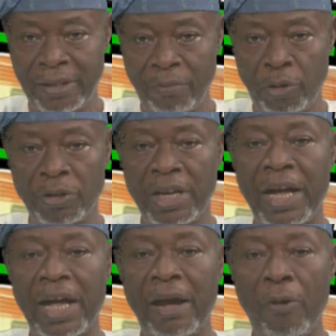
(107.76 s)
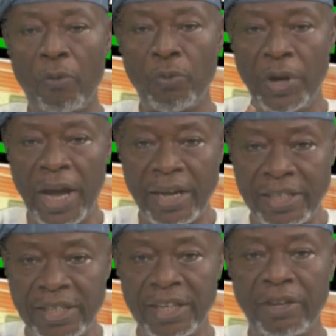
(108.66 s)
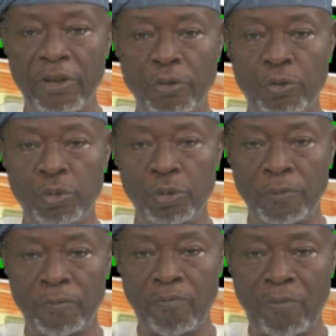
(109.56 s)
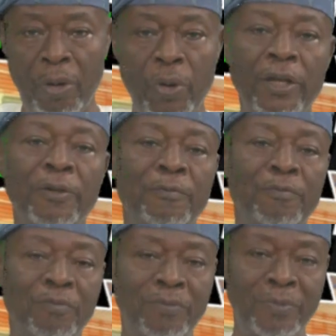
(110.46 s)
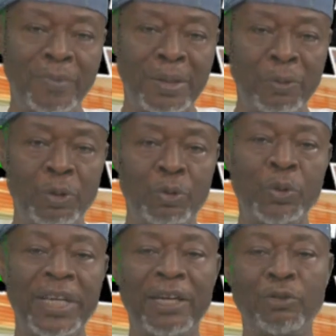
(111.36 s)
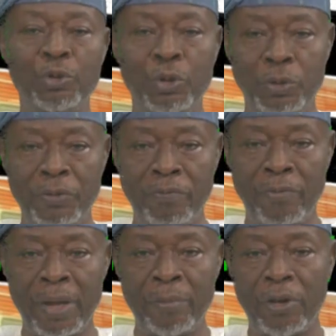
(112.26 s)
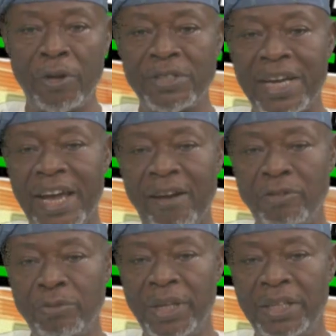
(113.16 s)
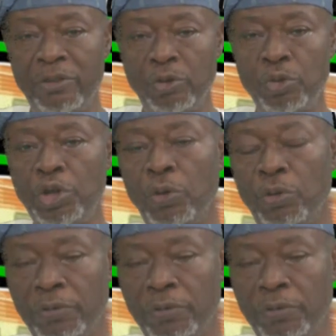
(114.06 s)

But where has it taken us to? Well, we'll soon get to know, because I have with me in the studio